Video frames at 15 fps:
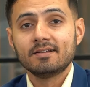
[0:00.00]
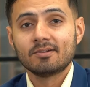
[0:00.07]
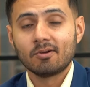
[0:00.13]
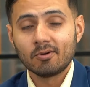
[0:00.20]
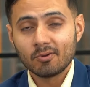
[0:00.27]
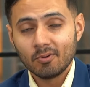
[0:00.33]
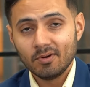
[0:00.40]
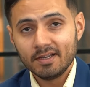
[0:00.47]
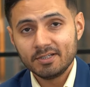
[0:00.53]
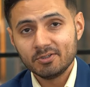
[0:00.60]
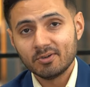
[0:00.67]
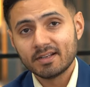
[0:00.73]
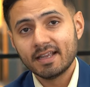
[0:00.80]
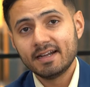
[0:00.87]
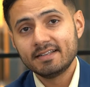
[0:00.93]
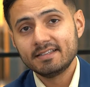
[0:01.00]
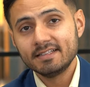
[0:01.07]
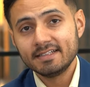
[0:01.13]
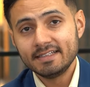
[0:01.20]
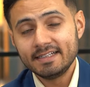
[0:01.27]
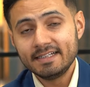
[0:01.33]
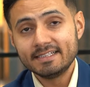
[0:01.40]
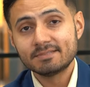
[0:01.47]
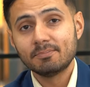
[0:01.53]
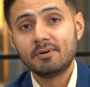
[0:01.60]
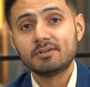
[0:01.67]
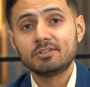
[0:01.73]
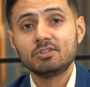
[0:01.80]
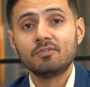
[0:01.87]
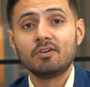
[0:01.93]
not only you will get the needs,
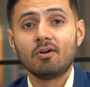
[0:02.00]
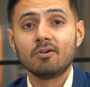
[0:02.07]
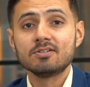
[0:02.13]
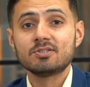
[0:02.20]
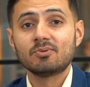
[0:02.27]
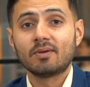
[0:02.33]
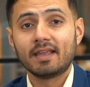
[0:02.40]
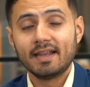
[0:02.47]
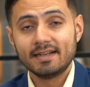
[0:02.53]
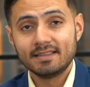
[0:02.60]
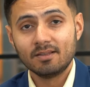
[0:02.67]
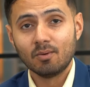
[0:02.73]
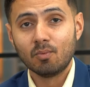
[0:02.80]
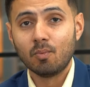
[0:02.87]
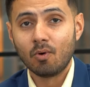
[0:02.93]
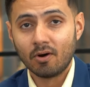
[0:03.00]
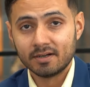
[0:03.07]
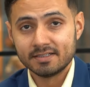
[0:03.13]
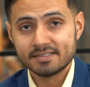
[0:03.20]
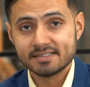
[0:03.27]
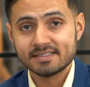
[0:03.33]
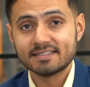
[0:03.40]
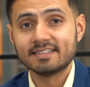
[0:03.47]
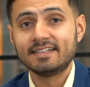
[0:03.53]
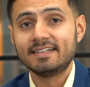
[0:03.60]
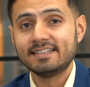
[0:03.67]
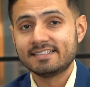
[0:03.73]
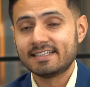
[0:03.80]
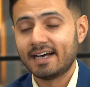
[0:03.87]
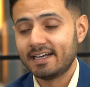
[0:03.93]
but you will also get the wants, the
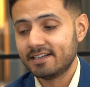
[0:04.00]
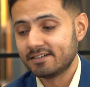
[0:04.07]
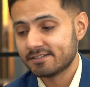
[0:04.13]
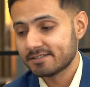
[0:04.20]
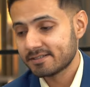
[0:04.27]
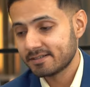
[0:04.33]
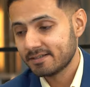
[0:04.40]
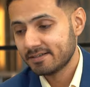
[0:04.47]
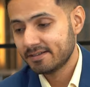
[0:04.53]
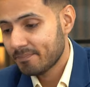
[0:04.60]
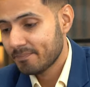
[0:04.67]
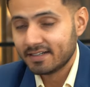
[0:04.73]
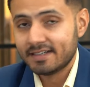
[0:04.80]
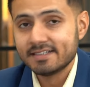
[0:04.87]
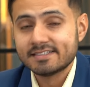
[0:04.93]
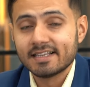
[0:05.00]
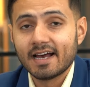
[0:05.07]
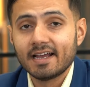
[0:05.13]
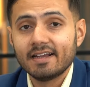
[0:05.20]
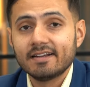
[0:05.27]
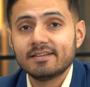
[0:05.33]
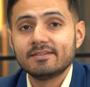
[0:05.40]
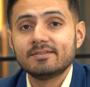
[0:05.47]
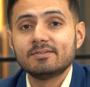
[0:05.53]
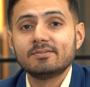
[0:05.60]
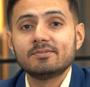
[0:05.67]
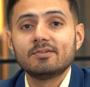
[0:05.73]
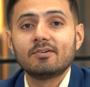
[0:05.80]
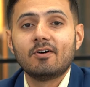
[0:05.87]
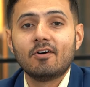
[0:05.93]
desires. The desire
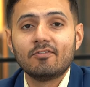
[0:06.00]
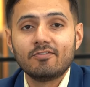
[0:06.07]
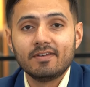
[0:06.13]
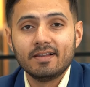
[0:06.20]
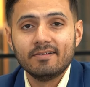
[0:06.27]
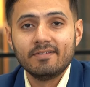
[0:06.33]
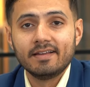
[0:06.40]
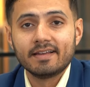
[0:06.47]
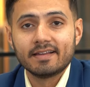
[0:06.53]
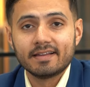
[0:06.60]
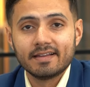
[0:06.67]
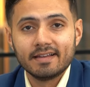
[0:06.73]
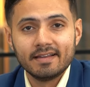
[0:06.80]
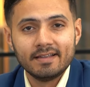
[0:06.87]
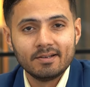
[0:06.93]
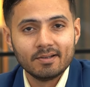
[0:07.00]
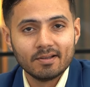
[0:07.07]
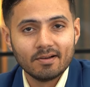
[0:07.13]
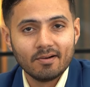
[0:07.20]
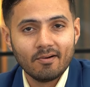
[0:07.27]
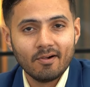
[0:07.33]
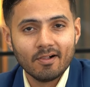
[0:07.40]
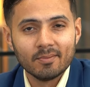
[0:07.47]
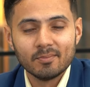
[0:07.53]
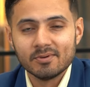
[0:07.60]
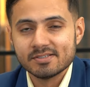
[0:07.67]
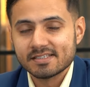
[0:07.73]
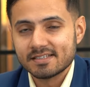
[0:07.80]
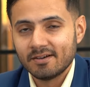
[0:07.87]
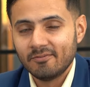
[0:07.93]
of living in
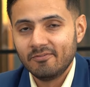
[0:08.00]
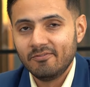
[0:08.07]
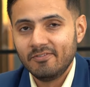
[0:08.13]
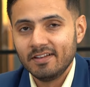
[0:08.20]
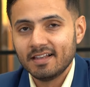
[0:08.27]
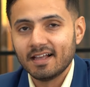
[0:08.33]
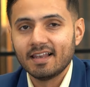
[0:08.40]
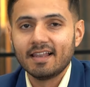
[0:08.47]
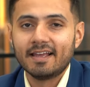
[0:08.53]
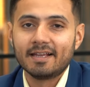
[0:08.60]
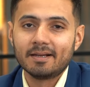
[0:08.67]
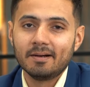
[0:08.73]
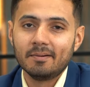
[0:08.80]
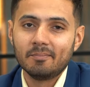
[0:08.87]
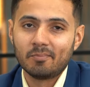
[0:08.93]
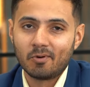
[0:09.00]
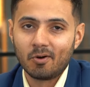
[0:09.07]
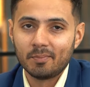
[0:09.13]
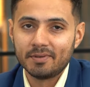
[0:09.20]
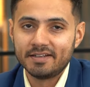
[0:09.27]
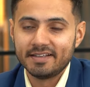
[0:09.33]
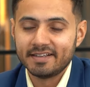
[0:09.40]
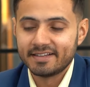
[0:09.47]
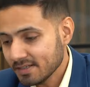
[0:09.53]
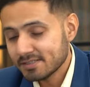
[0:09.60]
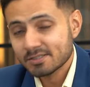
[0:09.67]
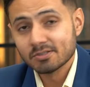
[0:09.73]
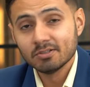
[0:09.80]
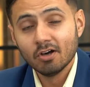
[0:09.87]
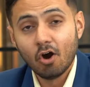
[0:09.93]
almost a villa-like property.
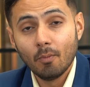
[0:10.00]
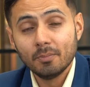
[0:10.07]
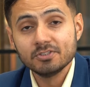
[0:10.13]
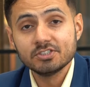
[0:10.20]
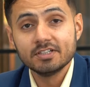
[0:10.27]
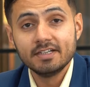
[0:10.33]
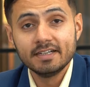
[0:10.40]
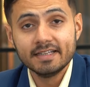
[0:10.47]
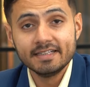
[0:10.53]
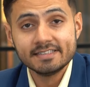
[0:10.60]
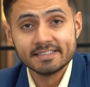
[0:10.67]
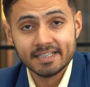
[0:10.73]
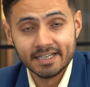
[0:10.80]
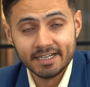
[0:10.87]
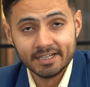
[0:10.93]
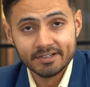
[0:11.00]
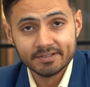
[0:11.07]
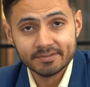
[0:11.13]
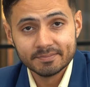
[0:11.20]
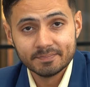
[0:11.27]
So the opportunity is here.